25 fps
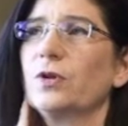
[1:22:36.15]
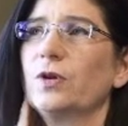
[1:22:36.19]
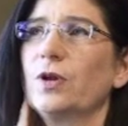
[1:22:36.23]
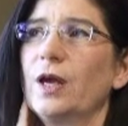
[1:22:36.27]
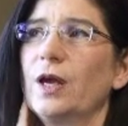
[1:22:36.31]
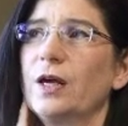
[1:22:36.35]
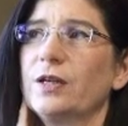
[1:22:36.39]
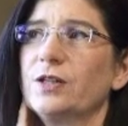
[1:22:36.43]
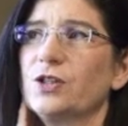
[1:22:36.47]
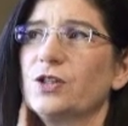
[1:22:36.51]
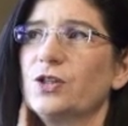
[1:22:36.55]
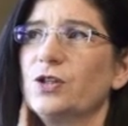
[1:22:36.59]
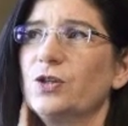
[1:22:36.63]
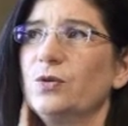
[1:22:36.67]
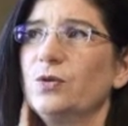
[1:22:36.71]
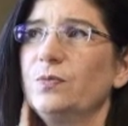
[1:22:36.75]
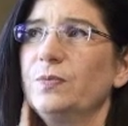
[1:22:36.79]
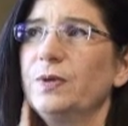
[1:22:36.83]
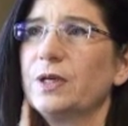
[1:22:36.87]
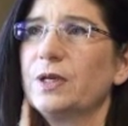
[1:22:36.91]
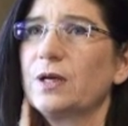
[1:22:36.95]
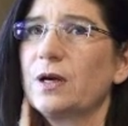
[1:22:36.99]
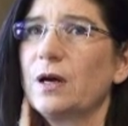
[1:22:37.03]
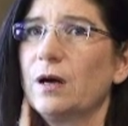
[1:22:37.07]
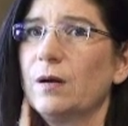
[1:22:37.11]
as you
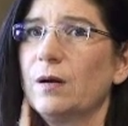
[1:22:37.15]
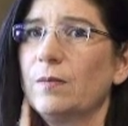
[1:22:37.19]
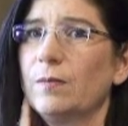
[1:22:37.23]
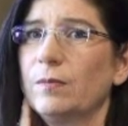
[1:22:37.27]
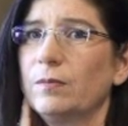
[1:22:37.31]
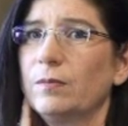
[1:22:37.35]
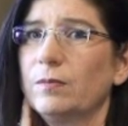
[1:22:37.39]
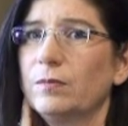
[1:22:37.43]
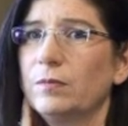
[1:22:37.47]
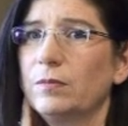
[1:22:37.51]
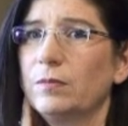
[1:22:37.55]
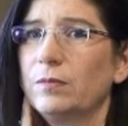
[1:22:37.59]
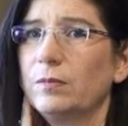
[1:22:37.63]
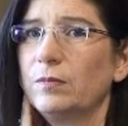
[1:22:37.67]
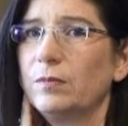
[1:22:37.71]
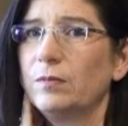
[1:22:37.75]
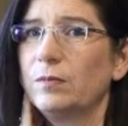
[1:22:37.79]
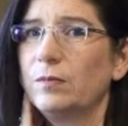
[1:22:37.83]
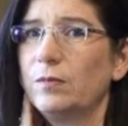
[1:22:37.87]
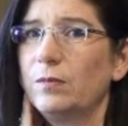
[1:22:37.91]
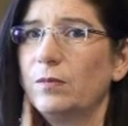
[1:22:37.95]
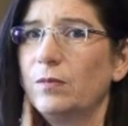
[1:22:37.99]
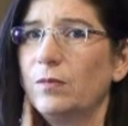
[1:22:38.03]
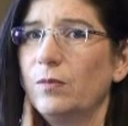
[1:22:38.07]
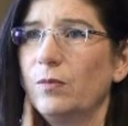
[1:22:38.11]
become
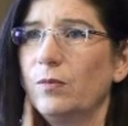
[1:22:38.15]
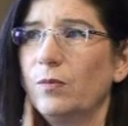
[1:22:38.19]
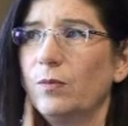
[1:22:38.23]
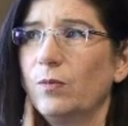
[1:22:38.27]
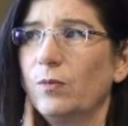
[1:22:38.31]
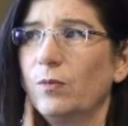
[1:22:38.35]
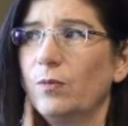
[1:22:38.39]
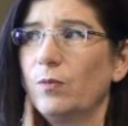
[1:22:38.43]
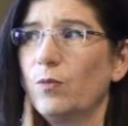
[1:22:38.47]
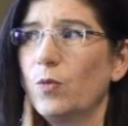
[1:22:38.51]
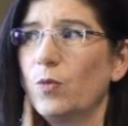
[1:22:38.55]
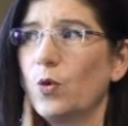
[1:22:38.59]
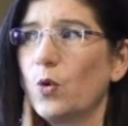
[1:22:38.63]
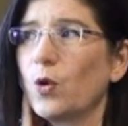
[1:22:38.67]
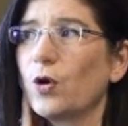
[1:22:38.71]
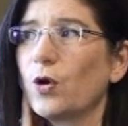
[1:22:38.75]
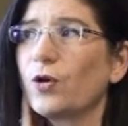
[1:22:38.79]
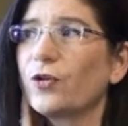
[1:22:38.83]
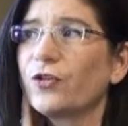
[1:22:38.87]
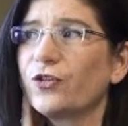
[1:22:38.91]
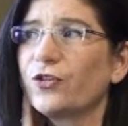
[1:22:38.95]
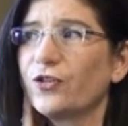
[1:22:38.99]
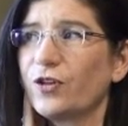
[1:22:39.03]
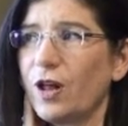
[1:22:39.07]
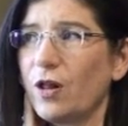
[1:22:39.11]

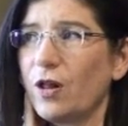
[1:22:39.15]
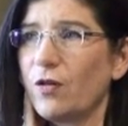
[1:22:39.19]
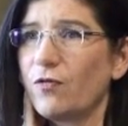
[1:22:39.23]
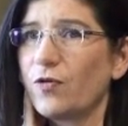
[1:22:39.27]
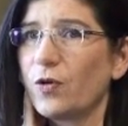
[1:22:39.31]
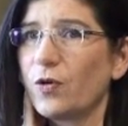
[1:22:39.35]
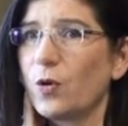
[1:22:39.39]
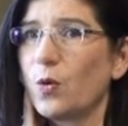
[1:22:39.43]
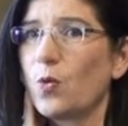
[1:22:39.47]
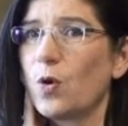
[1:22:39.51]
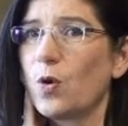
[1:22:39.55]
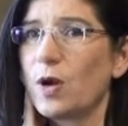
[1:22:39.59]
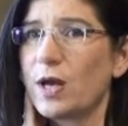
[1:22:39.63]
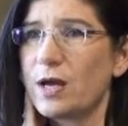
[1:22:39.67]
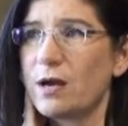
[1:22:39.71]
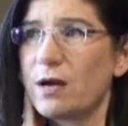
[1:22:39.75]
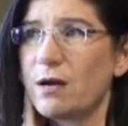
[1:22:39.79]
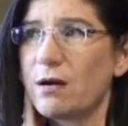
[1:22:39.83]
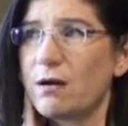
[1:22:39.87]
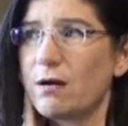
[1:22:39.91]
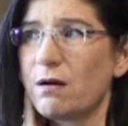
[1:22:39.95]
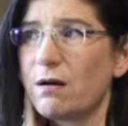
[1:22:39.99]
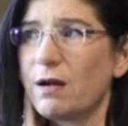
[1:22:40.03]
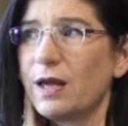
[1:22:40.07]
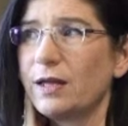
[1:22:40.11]
more
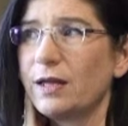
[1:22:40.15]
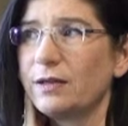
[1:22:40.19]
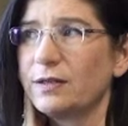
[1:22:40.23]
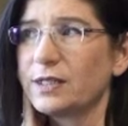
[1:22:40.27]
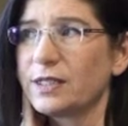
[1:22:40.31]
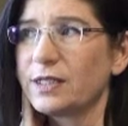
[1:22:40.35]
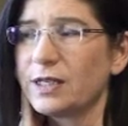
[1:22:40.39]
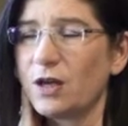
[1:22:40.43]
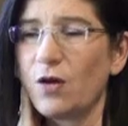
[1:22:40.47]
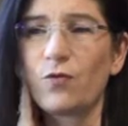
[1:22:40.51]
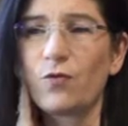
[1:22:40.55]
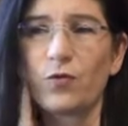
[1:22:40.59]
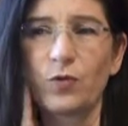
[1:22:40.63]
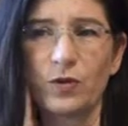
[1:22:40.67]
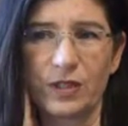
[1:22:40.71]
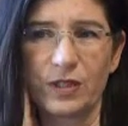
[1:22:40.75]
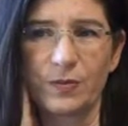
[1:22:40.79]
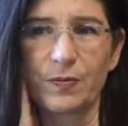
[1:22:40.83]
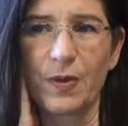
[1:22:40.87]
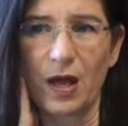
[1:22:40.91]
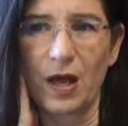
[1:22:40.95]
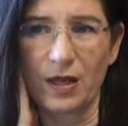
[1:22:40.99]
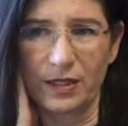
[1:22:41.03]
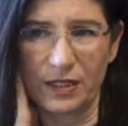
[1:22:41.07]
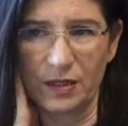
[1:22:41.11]
self-aware and
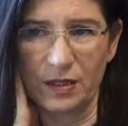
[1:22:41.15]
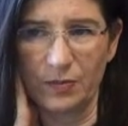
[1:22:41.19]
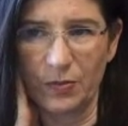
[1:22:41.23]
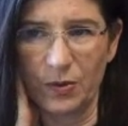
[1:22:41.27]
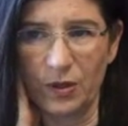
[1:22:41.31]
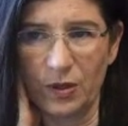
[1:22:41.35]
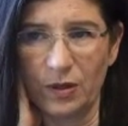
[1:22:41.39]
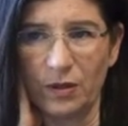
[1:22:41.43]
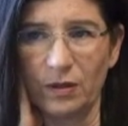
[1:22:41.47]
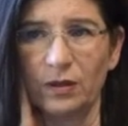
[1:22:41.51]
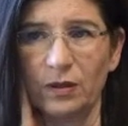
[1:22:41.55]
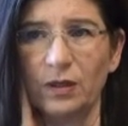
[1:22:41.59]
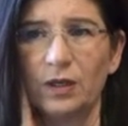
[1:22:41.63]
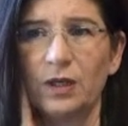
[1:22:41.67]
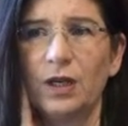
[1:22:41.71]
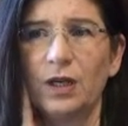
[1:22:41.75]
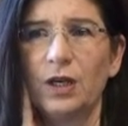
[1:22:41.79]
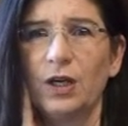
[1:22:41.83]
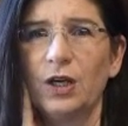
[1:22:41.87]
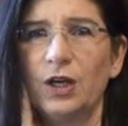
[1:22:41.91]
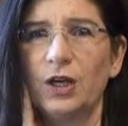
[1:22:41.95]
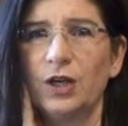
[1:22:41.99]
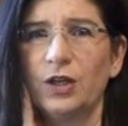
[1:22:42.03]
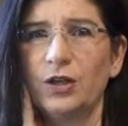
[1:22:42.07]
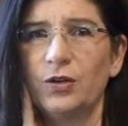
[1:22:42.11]
self-responsible,
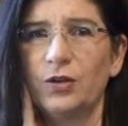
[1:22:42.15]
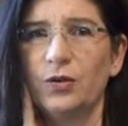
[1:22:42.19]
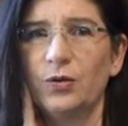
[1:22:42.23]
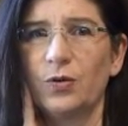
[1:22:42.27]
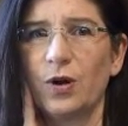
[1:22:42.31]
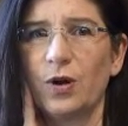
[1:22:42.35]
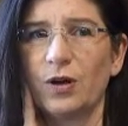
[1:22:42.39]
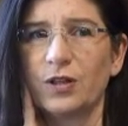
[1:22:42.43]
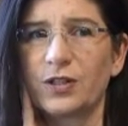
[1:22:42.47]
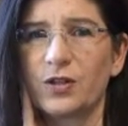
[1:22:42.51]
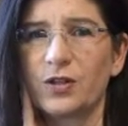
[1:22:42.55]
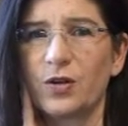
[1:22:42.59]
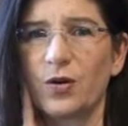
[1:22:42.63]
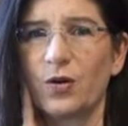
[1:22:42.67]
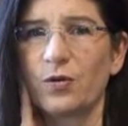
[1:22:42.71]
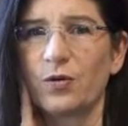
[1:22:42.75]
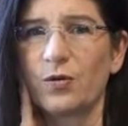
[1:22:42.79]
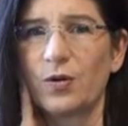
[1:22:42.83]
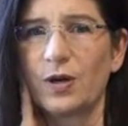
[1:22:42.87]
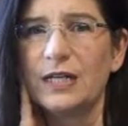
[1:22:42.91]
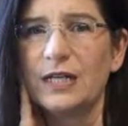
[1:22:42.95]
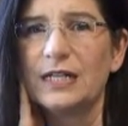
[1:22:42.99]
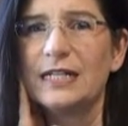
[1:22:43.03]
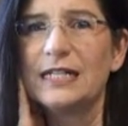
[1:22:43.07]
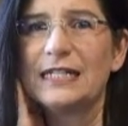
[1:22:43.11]
you
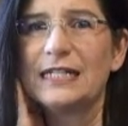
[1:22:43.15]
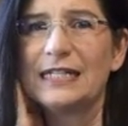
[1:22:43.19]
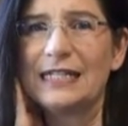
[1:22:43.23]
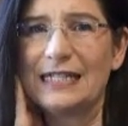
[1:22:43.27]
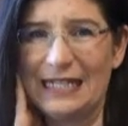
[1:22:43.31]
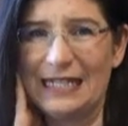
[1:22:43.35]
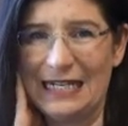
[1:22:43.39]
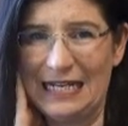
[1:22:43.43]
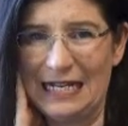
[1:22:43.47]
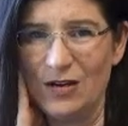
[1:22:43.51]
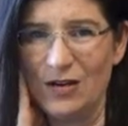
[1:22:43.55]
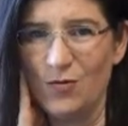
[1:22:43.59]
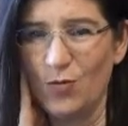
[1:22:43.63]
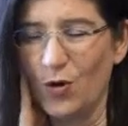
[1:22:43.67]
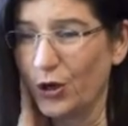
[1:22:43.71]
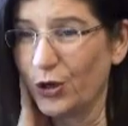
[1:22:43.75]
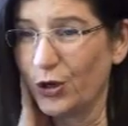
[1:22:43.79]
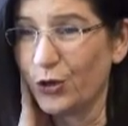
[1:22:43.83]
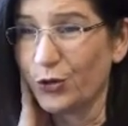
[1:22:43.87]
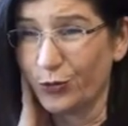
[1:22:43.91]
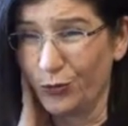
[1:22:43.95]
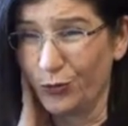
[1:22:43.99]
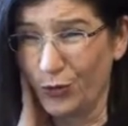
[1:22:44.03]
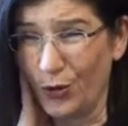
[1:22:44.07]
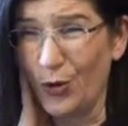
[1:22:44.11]
also see what
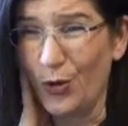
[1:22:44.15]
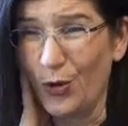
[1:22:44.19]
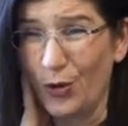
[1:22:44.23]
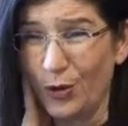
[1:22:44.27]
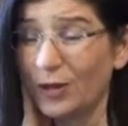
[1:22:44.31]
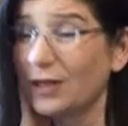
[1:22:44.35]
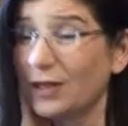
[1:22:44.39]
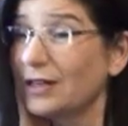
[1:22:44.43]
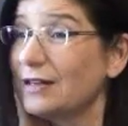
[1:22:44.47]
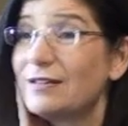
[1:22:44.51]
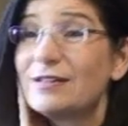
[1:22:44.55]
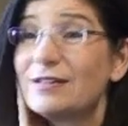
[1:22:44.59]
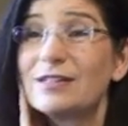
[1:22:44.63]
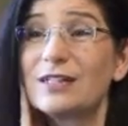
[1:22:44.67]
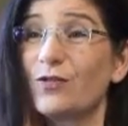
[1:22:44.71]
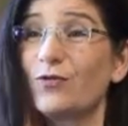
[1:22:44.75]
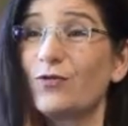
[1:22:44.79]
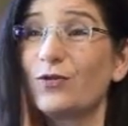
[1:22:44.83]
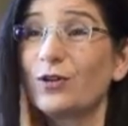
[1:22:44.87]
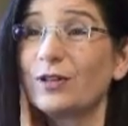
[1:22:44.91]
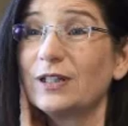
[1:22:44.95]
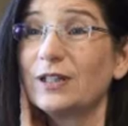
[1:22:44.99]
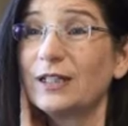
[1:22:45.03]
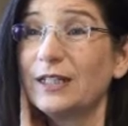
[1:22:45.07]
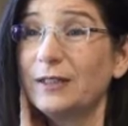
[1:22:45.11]
your role is
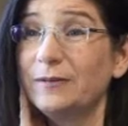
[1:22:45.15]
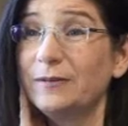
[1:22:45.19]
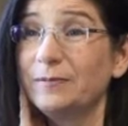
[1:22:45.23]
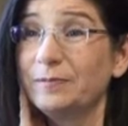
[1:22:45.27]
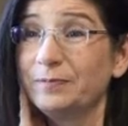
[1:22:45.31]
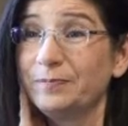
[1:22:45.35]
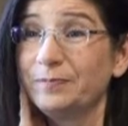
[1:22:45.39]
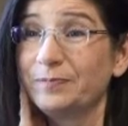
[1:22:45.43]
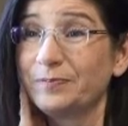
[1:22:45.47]
differently.